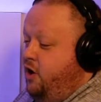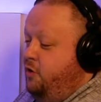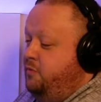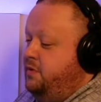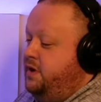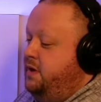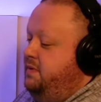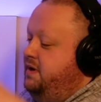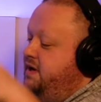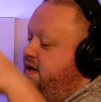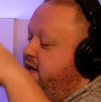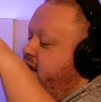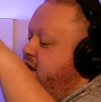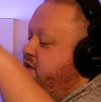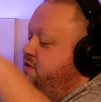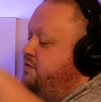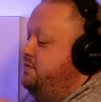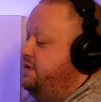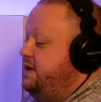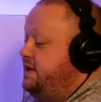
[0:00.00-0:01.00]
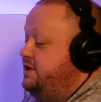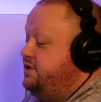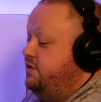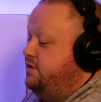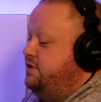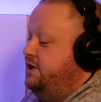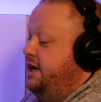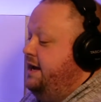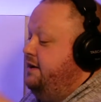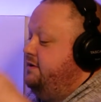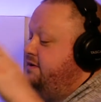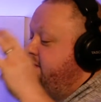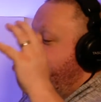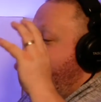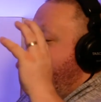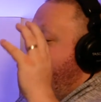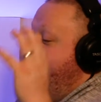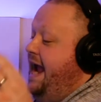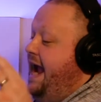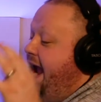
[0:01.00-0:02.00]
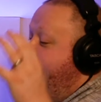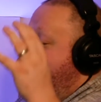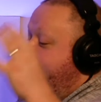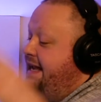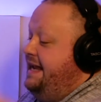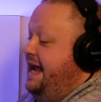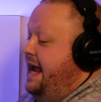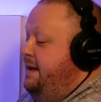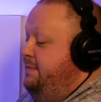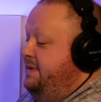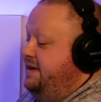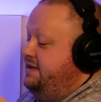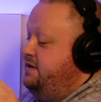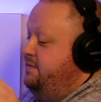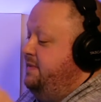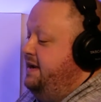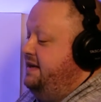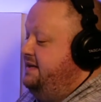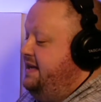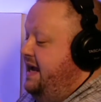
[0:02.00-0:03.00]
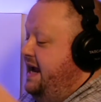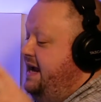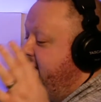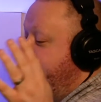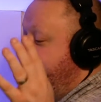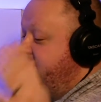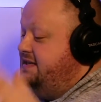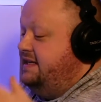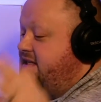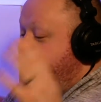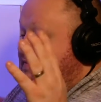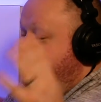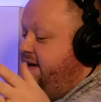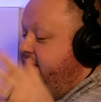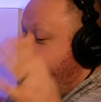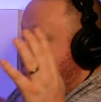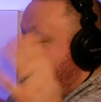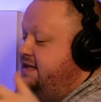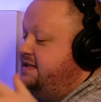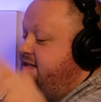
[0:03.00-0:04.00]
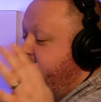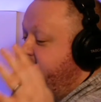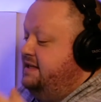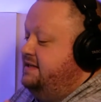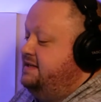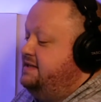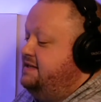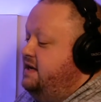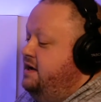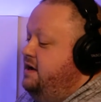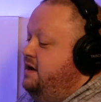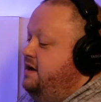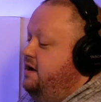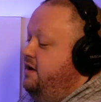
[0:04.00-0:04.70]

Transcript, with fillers: home, communicating through digital channels, and aiming to maintain the six feet distance,